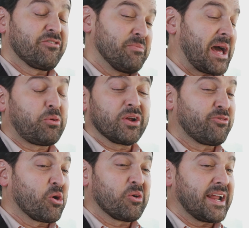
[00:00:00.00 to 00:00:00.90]
And from that point
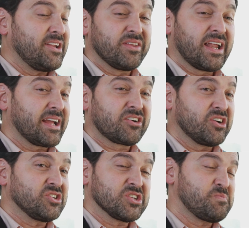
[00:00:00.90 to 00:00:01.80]
forward, I knew that I
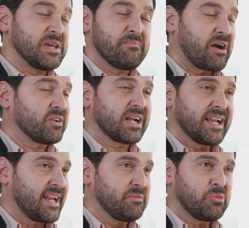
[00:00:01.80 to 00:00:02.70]
couldn't just be a mountain
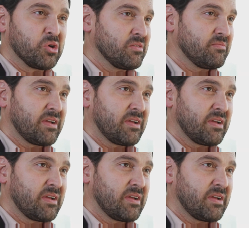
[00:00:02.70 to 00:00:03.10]
guide anymore,